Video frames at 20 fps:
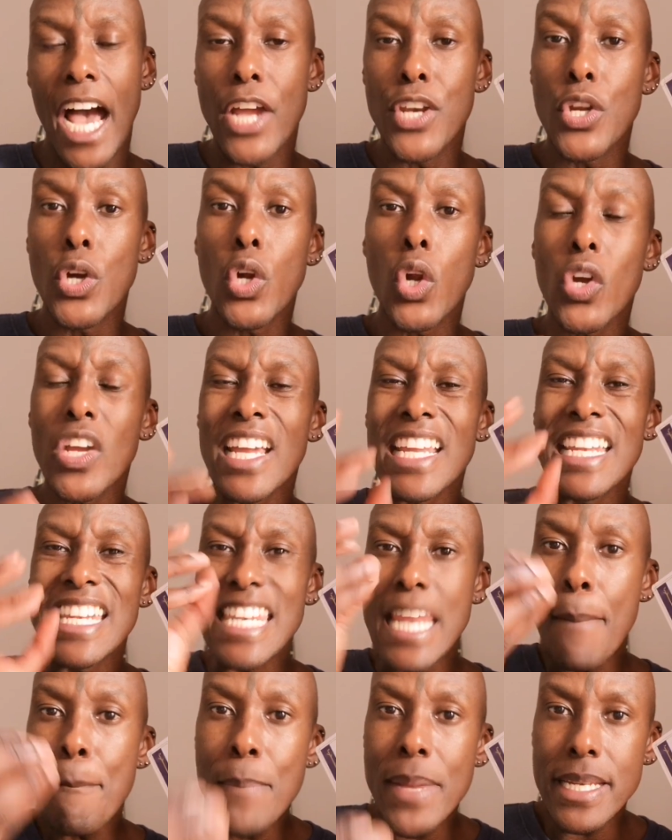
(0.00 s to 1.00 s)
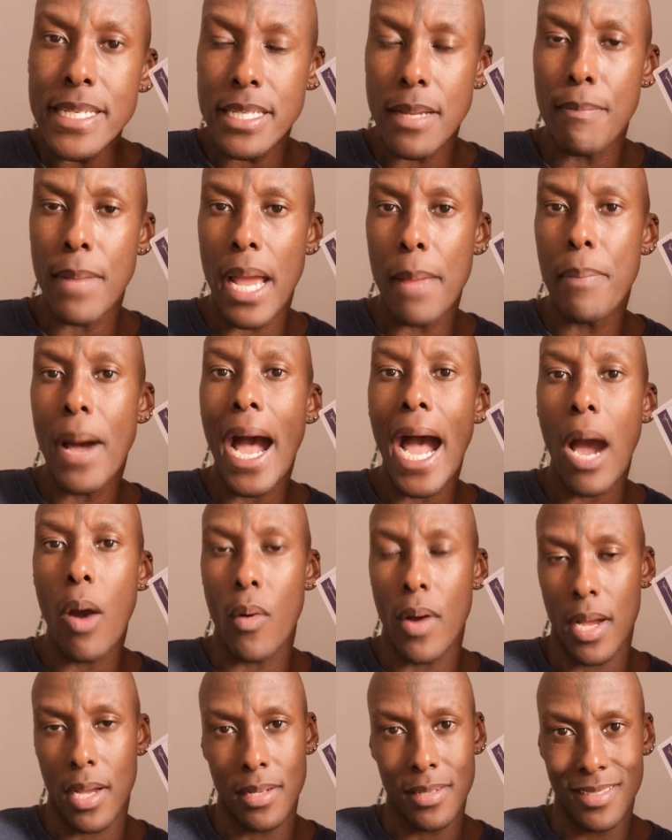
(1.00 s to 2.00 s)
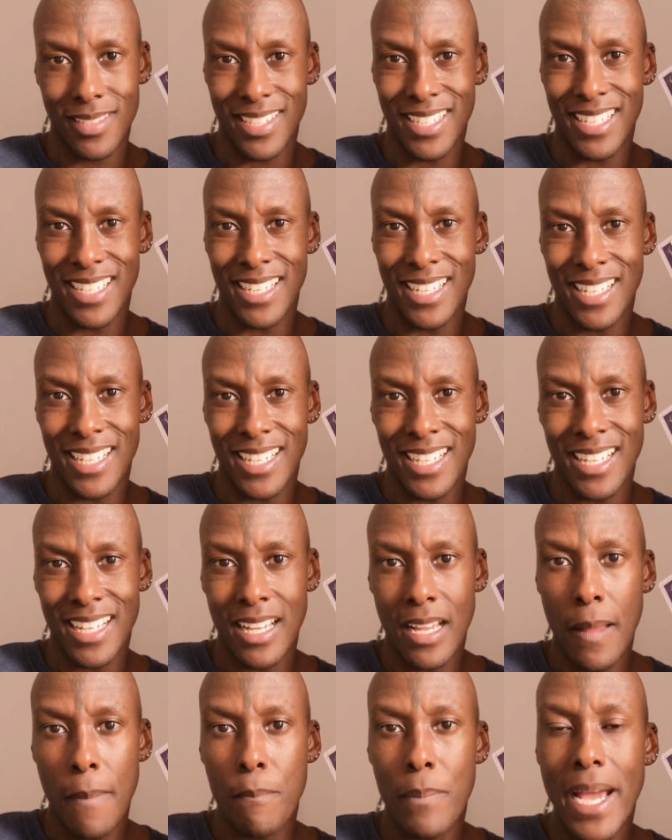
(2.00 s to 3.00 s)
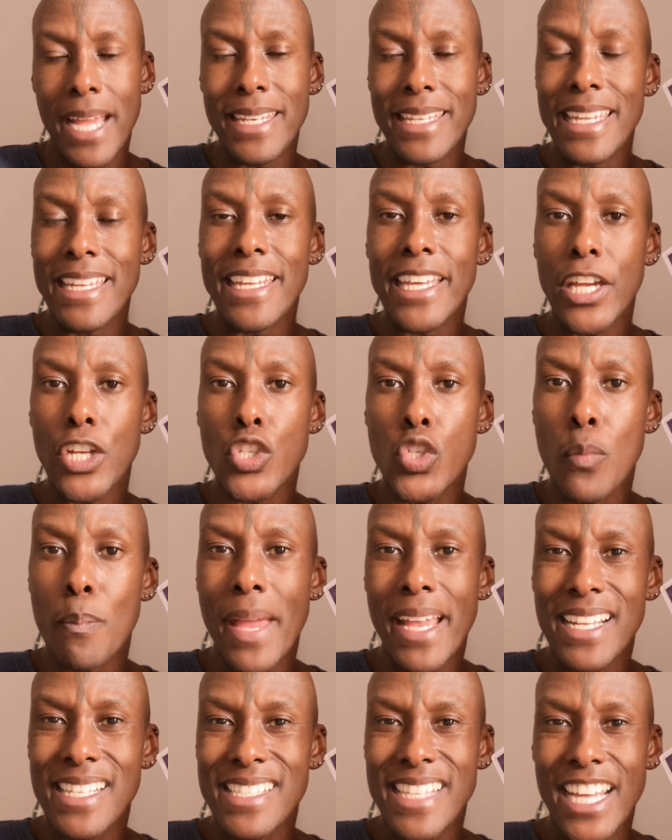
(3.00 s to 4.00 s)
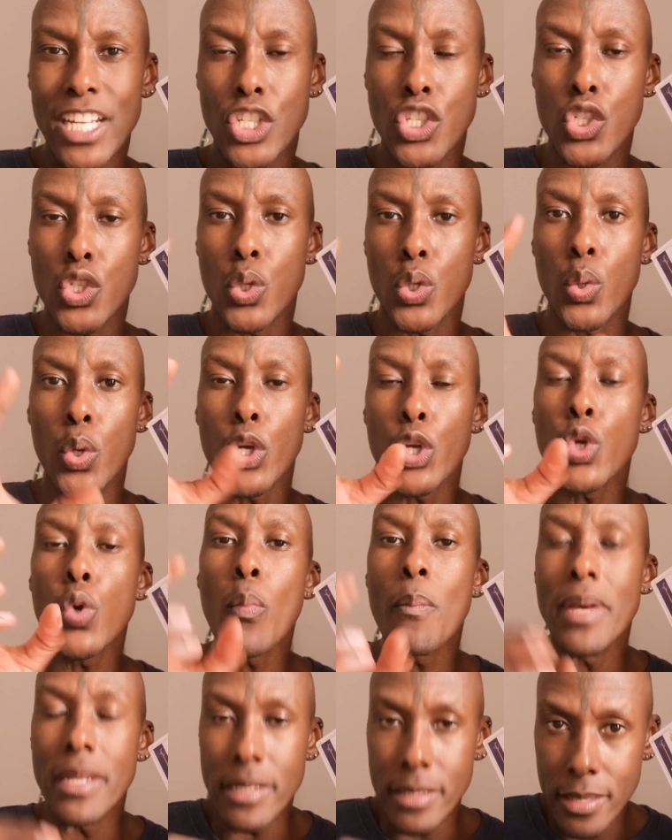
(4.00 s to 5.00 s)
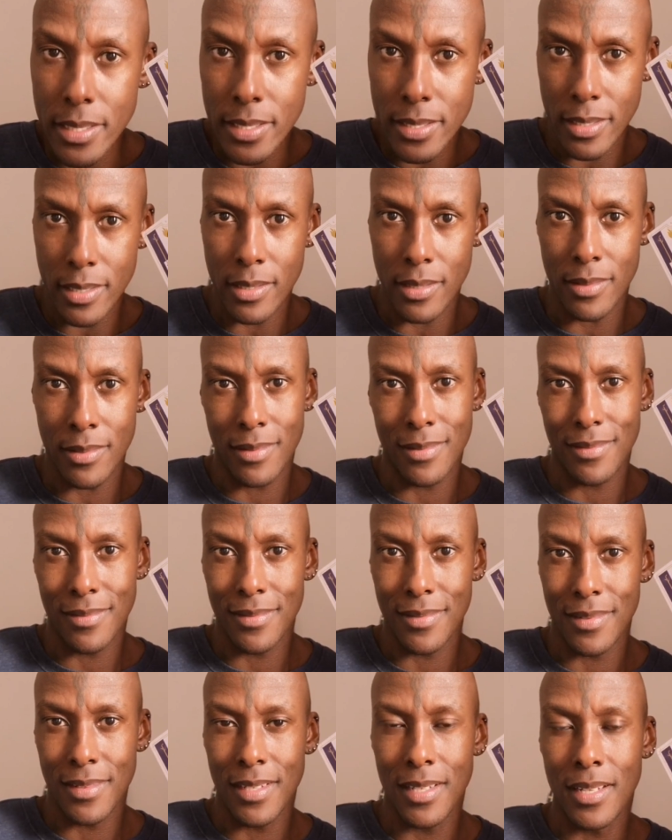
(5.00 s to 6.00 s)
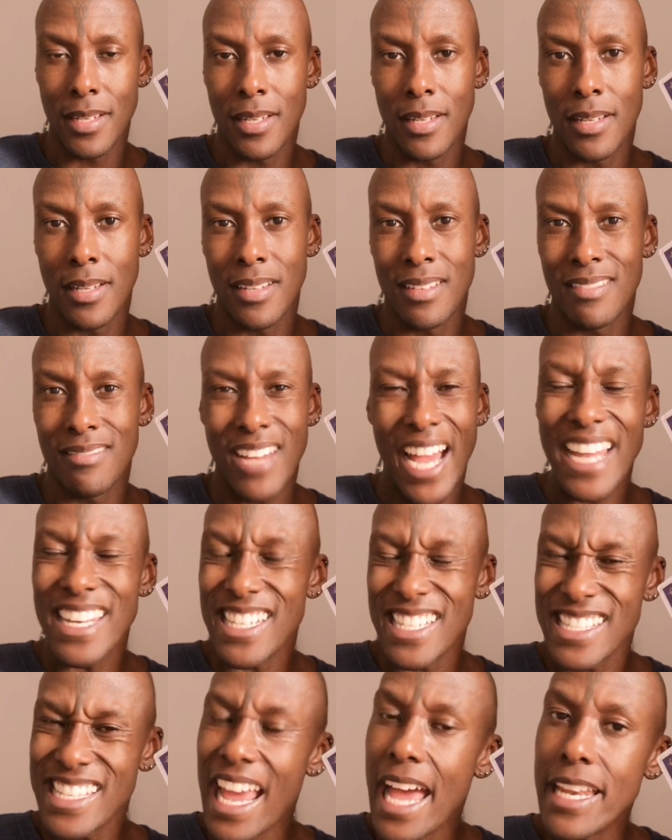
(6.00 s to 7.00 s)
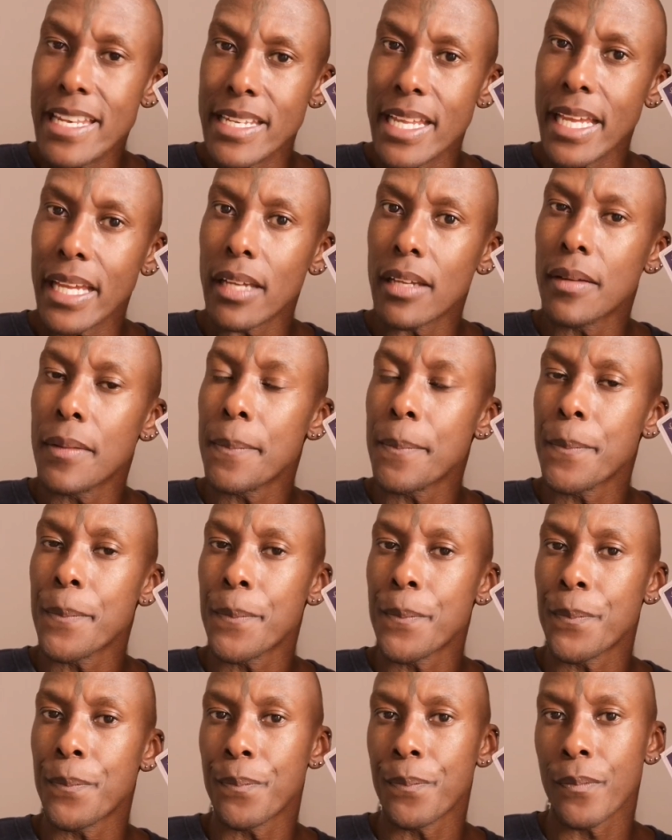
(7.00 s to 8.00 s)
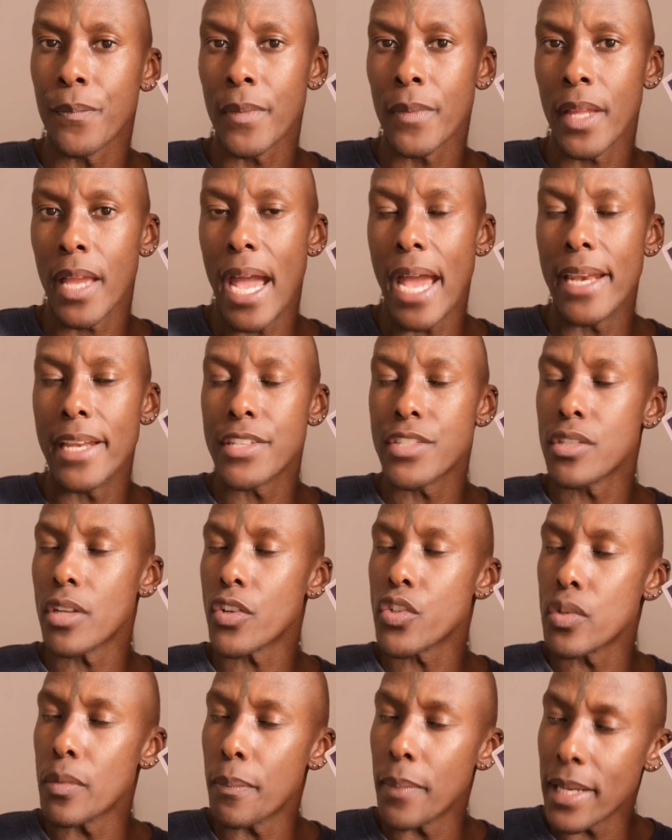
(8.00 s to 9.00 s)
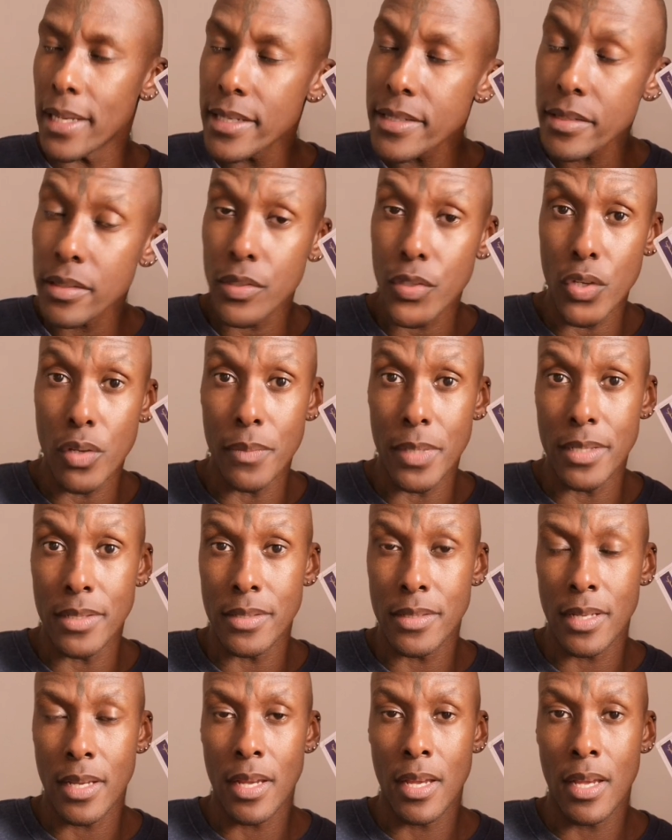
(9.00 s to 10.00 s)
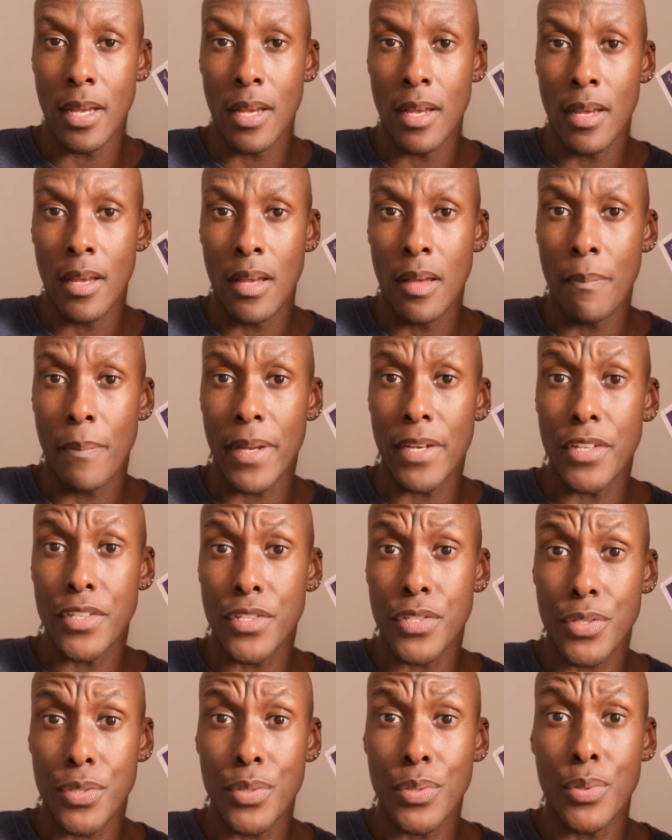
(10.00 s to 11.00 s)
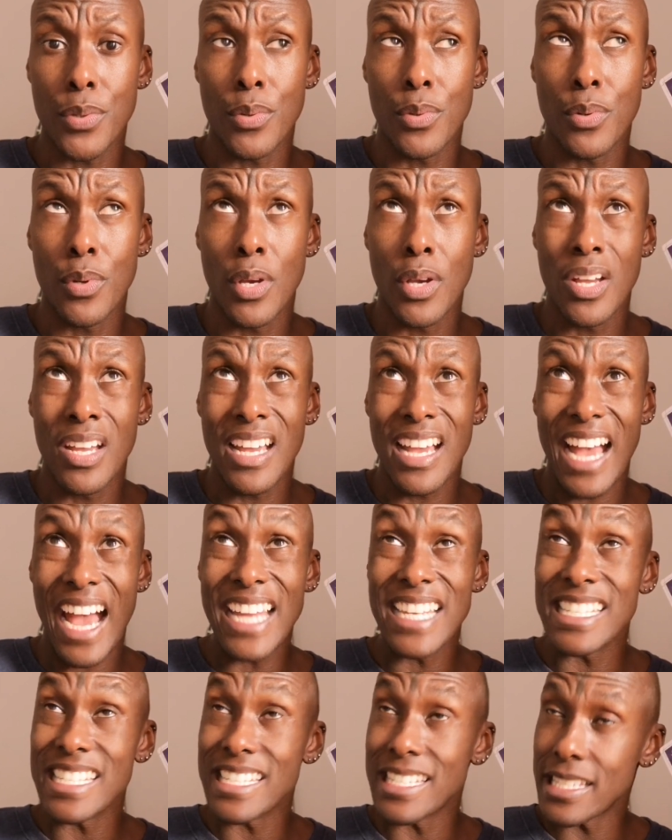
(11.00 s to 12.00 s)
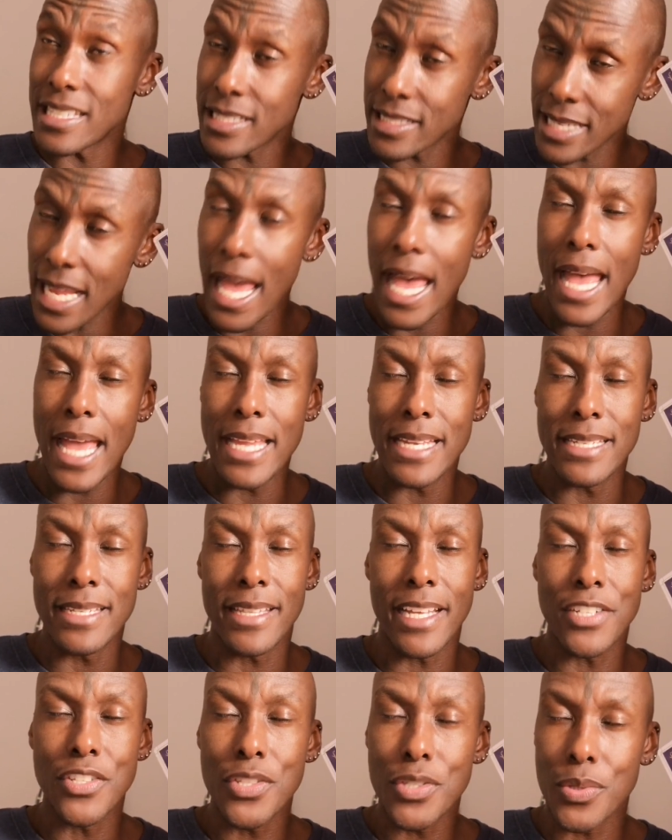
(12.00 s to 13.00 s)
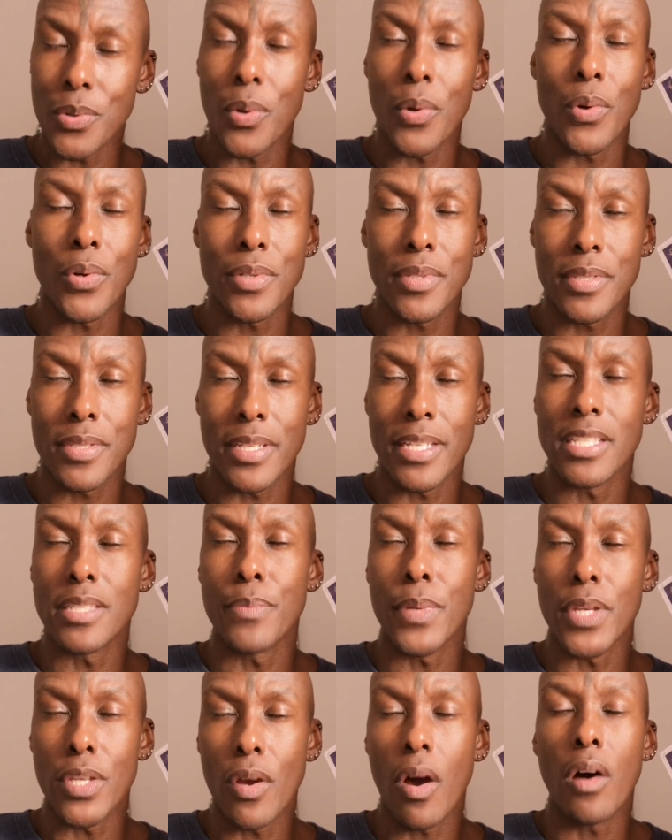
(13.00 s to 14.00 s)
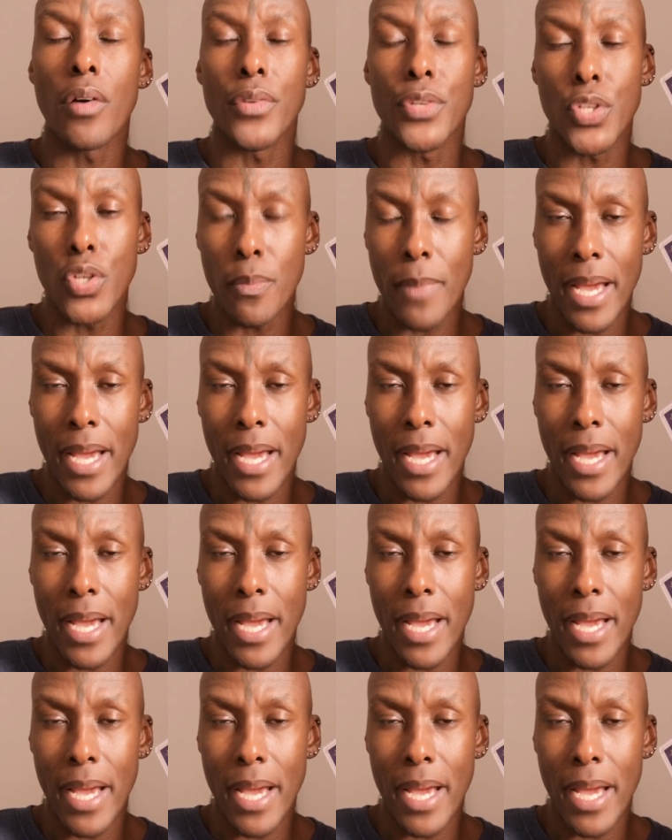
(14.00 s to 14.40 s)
I no longer limit my power by needing it to make sense to human understanding. And it's not to belittle humans, but it's to understand that source is beyond